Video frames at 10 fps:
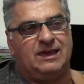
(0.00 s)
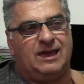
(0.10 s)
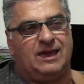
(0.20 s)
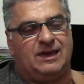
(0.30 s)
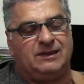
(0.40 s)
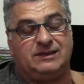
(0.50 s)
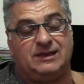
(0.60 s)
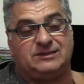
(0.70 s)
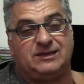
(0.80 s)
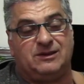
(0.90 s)

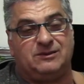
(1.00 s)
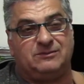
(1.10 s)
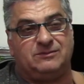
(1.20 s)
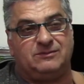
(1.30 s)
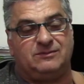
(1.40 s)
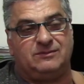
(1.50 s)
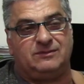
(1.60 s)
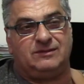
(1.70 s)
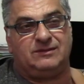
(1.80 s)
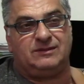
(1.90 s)
Yeah, so
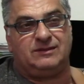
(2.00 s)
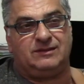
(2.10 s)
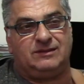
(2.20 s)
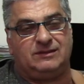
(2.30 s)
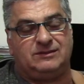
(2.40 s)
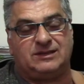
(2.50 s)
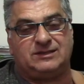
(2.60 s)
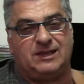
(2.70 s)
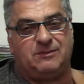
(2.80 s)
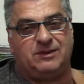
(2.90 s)

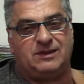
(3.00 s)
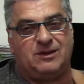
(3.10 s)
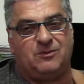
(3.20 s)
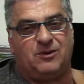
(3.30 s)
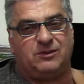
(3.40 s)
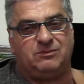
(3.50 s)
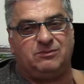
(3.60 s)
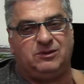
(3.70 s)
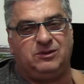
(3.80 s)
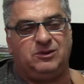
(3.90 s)
just let me know what
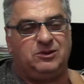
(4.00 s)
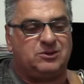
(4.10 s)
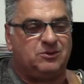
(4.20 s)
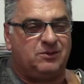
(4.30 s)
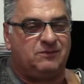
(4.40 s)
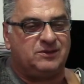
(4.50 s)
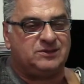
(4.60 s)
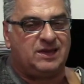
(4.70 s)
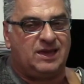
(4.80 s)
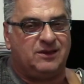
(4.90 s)
you thought of the
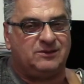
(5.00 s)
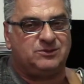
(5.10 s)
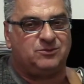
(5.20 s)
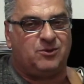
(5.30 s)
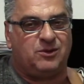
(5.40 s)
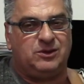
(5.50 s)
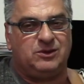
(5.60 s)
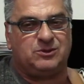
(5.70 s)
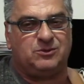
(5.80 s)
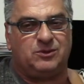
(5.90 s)
sounds, what
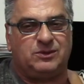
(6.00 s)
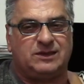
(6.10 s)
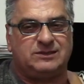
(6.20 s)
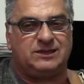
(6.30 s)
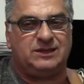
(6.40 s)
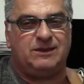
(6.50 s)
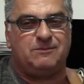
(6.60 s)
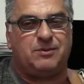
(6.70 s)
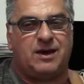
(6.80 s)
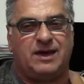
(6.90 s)
you thought. Does it
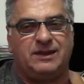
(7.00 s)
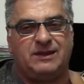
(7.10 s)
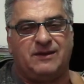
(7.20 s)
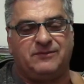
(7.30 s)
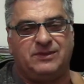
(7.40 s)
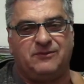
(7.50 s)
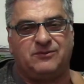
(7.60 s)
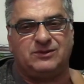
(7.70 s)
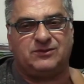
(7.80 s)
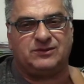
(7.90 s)
impart enough
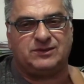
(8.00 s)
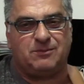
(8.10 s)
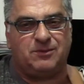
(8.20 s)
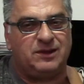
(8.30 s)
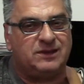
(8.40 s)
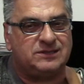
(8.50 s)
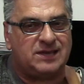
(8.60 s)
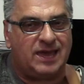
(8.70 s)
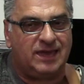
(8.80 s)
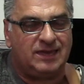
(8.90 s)
difference for somebody to
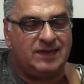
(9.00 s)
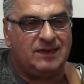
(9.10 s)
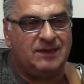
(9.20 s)
say,